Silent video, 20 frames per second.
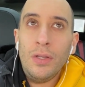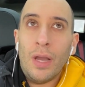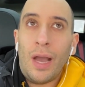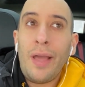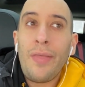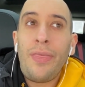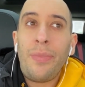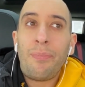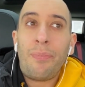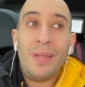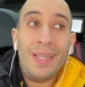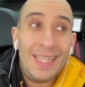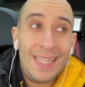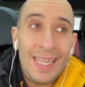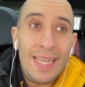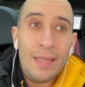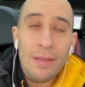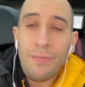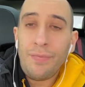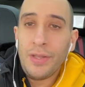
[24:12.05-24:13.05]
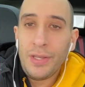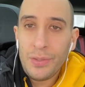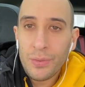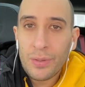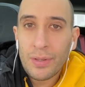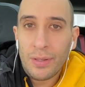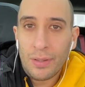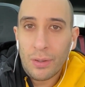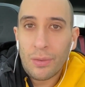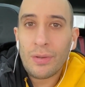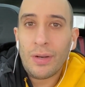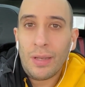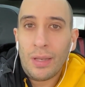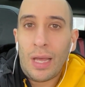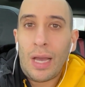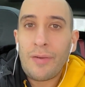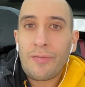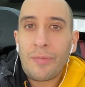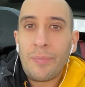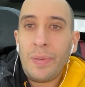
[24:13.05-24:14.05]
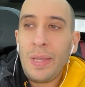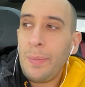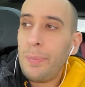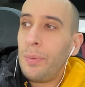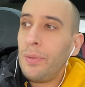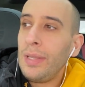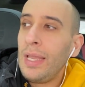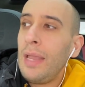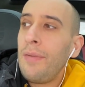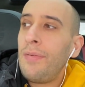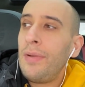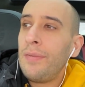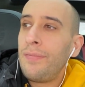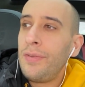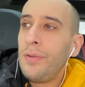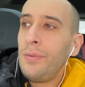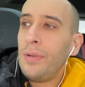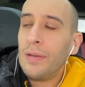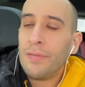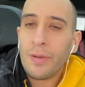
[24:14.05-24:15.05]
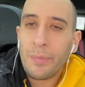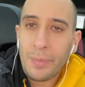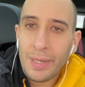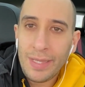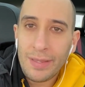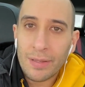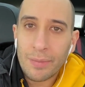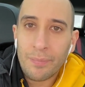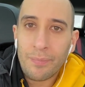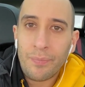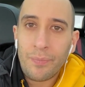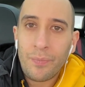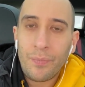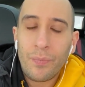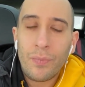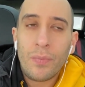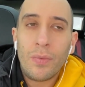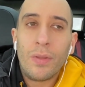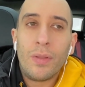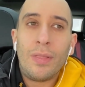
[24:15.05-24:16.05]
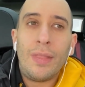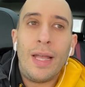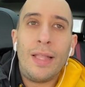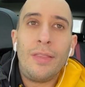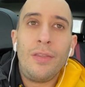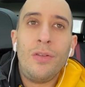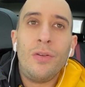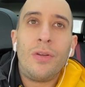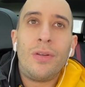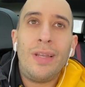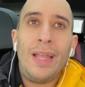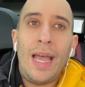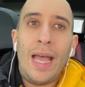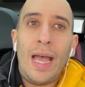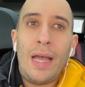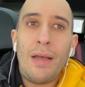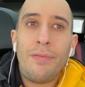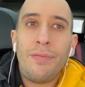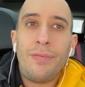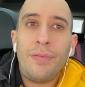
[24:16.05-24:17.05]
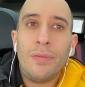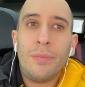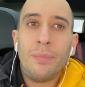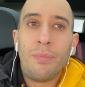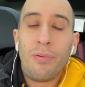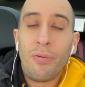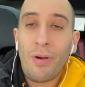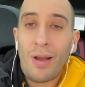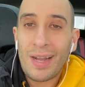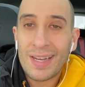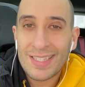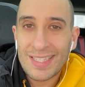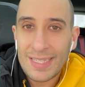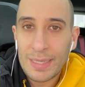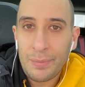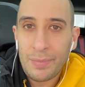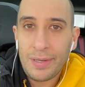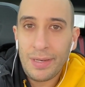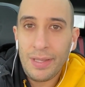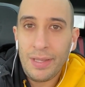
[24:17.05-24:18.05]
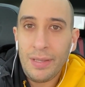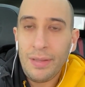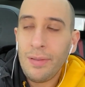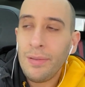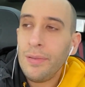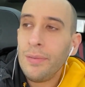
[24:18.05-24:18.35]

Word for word: I believe that you can learn a lot from people even if you never meet them, that you can have proximity